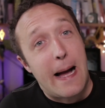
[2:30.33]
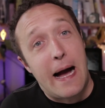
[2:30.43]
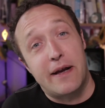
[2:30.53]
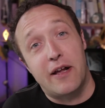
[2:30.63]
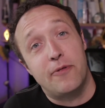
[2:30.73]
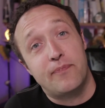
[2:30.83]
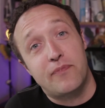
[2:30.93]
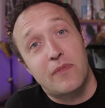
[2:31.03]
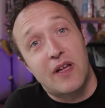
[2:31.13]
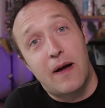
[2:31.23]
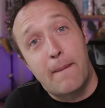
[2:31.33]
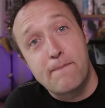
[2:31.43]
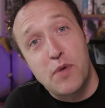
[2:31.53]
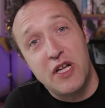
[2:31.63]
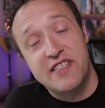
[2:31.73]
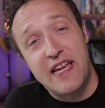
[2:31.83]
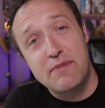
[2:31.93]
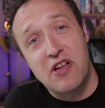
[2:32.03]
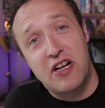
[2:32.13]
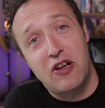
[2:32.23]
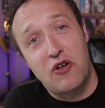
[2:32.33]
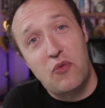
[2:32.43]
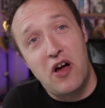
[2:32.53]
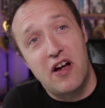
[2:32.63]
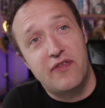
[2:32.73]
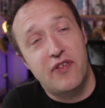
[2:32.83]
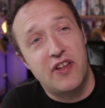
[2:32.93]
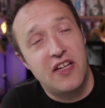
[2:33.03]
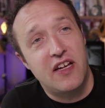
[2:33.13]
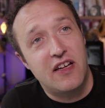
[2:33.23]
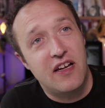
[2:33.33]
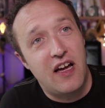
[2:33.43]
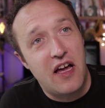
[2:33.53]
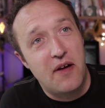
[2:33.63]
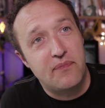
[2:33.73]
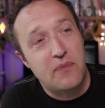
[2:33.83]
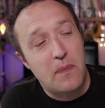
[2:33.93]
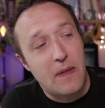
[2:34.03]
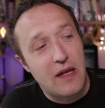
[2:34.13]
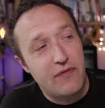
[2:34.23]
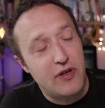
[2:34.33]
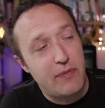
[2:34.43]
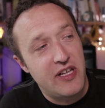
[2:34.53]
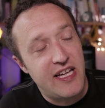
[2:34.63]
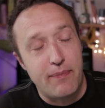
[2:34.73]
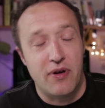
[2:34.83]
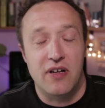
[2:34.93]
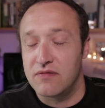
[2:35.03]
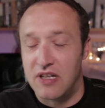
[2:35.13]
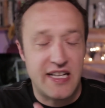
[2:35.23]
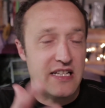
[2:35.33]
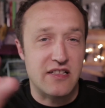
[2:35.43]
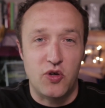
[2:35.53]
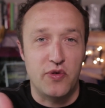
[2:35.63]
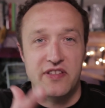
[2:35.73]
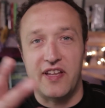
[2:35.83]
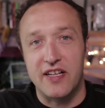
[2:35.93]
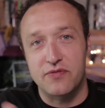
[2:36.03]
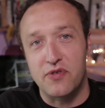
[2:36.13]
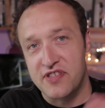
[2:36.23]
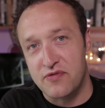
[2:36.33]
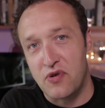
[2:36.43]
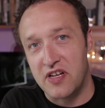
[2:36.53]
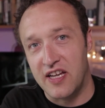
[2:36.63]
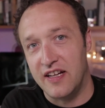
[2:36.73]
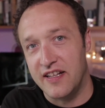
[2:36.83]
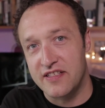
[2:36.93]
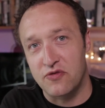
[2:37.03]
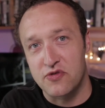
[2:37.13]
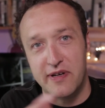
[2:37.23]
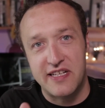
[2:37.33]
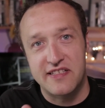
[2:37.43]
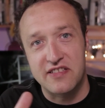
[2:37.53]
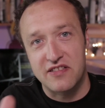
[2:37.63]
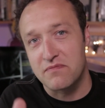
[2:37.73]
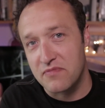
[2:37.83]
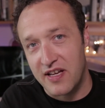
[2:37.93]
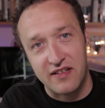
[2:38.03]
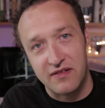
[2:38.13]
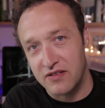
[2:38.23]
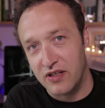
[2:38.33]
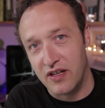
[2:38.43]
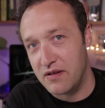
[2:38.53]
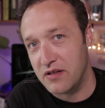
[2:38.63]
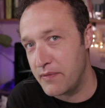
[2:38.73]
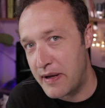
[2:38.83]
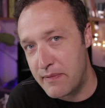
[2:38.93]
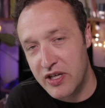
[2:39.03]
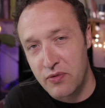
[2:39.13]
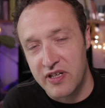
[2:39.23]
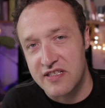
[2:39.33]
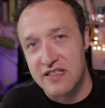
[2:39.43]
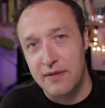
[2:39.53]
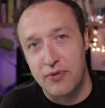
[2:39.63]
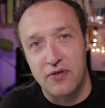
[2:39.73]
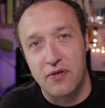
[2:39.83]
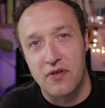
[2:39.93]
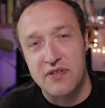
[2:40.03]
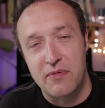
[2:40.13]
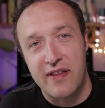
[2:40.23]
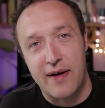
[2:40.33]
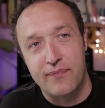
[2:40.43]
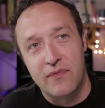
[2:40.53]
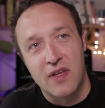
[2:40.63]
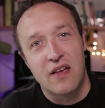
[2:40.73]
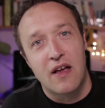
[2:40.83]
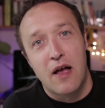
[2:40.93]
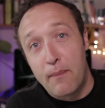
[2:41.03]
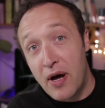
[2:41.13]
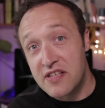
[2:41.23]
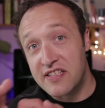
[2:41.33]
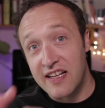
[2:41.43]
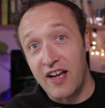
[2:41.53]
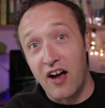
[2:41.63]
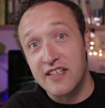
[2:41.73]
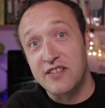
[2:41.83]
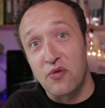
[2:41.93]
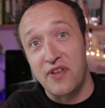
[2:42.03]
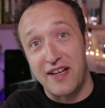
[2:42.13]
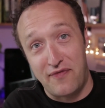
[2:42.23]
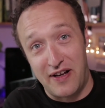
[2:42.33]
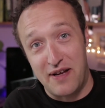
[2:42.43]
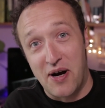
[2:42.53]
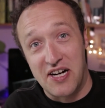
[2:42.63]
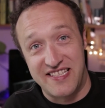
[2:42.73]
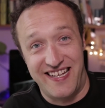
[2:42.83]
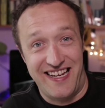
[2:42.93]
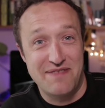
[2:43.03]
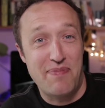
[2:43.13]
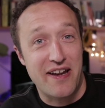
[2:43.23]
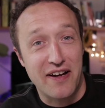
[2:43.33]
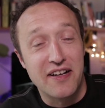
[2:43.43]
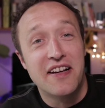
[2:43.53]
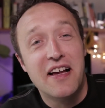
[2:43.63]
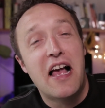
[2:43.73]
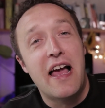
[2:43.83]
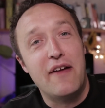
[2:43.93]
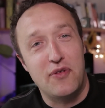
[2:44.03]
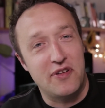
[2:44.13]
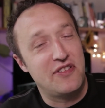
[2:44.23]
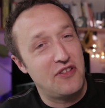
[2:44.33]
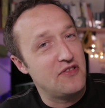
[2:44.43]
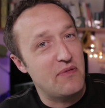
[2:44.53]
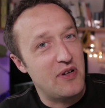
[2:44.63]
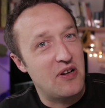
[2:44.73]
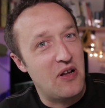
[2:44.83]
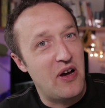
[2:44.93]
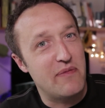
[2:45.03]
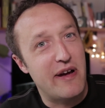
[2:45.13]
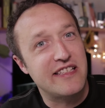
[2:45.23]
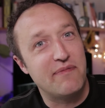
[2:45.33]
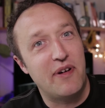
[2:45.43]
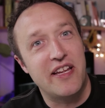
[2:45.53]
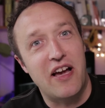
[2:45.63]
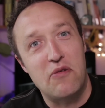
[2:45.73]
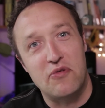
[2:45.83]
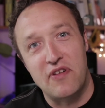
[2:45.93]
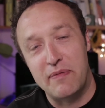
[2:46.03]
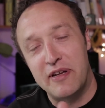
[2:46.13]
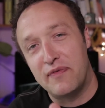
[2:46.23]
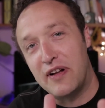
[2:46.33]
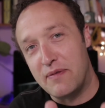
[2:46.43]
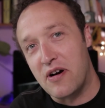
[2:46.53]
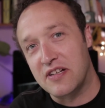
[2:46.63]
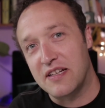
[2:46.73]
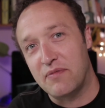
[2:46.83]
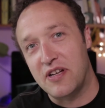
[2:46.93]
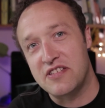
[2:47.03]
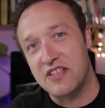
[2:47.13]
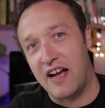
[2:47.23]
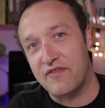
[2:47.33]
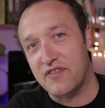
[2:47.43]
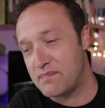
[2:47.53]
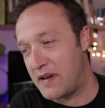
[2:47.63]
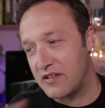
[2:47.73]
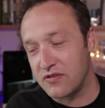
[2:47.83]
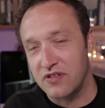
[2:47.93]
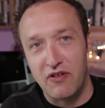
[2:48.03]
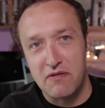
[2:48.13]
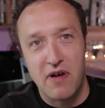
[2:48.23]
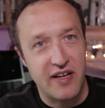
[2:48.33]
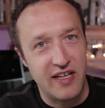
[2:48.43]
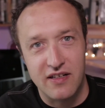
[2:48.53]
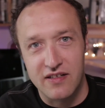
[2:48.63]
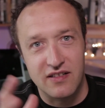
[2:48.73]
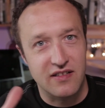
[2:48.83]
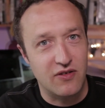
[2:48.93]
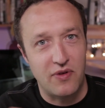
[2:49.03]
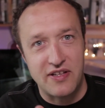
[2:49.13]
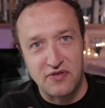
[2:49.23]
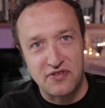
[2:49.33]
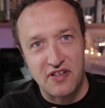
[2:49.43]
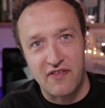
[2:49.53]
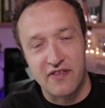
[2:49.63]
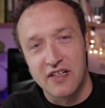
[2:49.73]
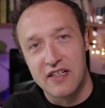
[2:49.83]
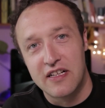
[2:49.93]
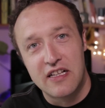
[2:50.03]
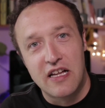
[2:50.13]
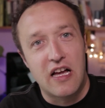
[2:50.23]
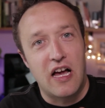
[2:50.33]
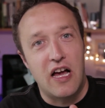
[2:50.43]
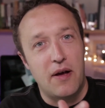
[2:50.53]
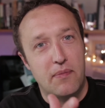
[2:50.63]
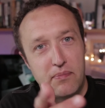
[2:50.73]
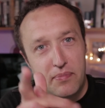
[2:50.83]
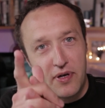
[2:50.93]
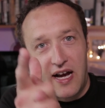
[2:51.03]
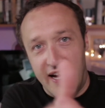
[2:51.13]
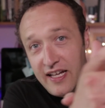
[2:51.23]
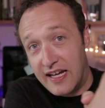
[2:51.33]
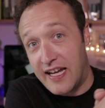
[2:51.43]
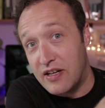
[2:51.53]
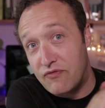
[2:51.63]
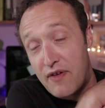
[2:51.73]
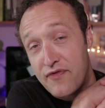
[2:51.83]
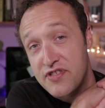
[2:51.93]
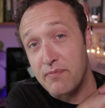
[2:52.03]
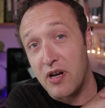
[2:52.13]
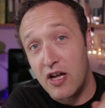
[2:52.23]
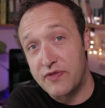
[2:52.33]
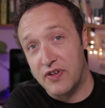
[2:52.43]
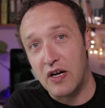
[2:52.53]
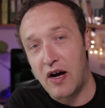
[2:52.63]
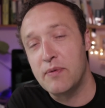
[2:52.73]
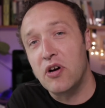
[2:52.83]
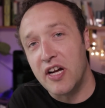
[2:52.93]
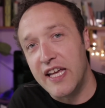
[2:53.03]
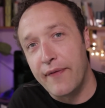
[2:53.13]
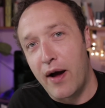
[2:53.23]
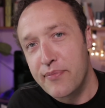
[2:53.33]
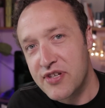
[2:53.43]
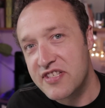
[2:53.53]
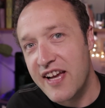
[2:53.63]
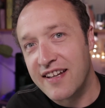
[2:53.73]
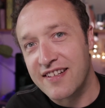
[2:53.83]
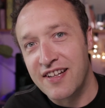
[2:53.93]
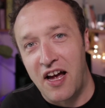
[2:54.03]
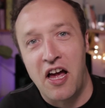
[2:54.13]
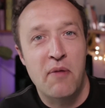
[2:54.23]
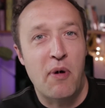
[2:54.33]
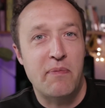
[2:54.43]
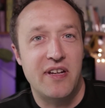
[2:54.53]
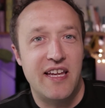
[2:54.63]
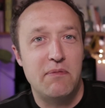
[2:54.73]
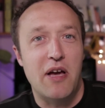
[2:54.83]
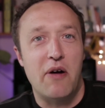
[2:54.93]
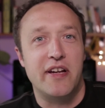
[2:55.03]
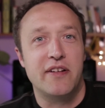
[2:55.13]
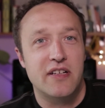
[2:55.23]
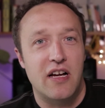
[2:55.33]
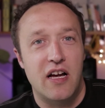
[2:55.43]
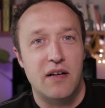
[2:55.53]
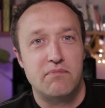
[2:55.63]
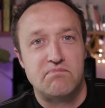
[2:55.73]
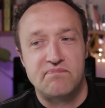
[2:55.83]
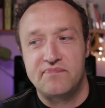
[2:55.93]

I don't know. But it seems like a lot of work for the um, for the money you get. But I guess like all these things, once it's working and it's an automated system, then you, you make money while you sleep or, or something like that. Personally, I still think affiliate marketing is better. If you wanted to do something online and make some money, I would recommend affiliate marketing because you don't have to spend your own money and all that sort of stuff. Um, but hey, again, referencing my last video, I'm not going to give up just yet. Um, I'm going to keep going. Um,